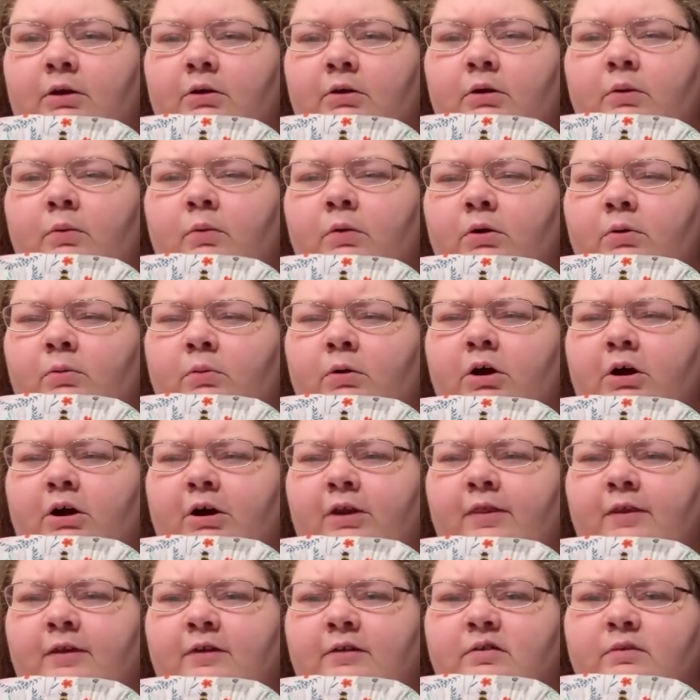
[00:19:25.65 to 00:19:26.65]
or I want to work
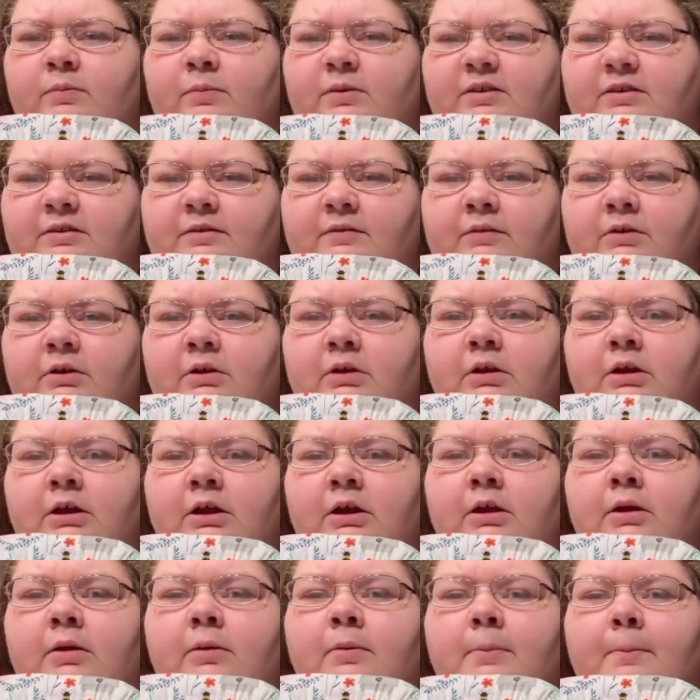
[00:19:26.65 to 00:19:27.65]
on this
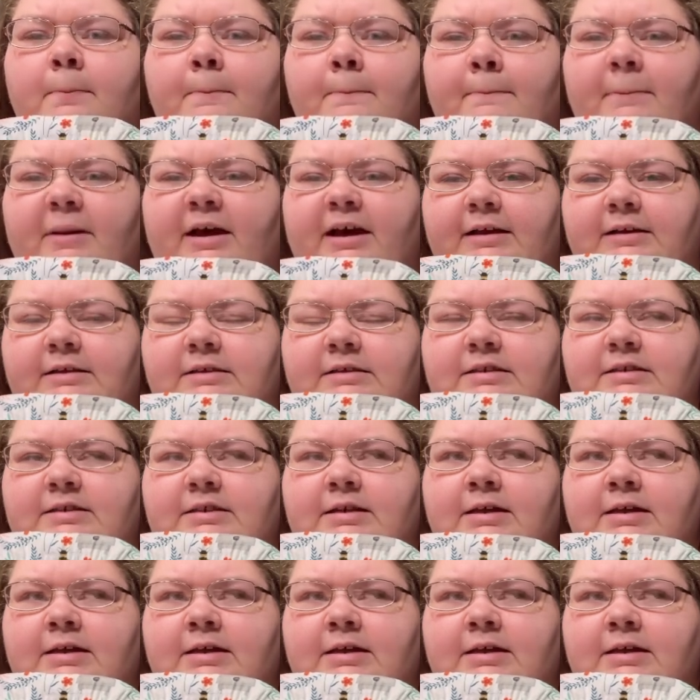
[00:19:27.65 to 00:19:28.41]
specifically, but